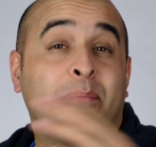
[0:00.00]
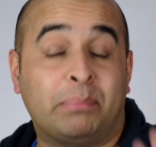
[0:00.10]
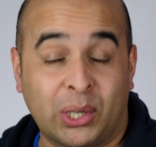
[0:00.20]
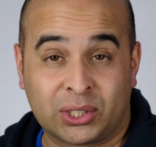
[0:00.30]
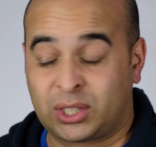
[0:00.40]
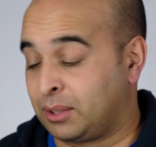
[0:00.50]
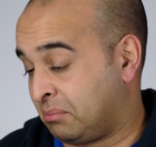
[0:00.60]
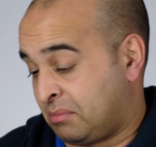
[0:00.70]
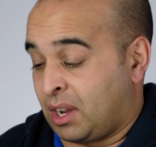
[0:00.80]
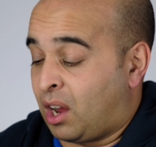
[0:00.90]
but
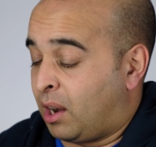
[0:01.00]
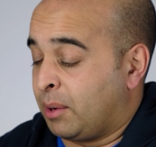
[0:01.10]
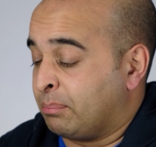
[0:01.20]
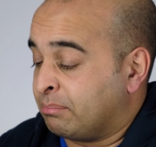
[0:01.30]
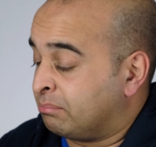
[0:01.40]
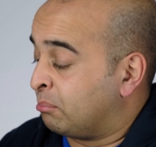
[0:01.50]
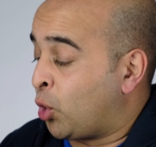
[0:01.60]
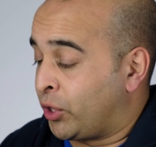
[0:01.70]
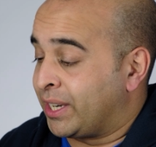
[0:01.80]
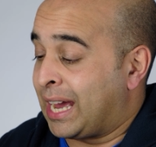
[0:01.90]
I'm
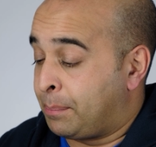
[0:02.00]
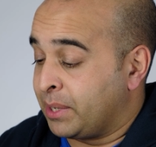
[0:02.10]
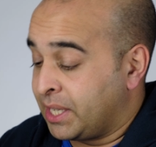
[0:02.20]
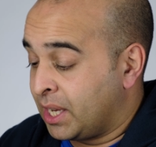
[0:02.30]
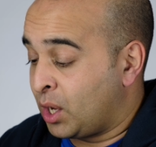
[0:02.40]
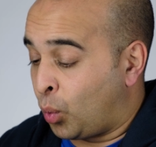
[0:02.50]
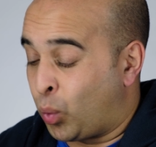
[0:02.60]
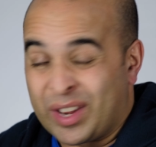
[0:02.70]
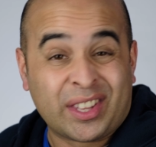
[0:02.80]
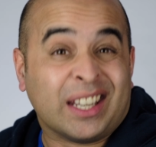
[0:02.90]
more than happy
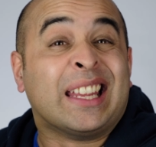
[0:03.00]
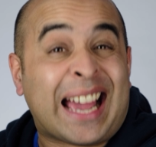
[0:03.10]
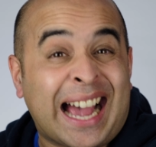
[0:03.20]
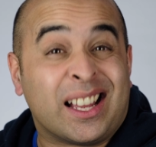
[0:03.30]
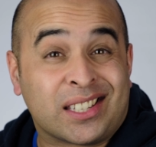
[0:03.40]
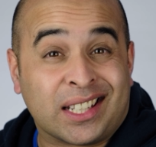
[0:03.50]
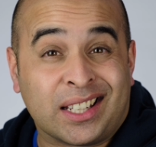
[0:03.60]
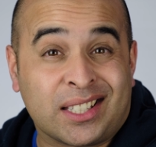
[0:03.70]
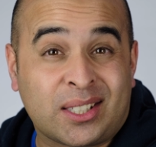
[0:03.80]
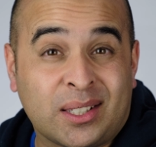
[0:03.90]
with it as it
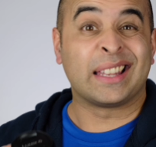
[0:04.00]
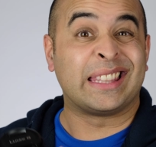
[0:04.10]
is.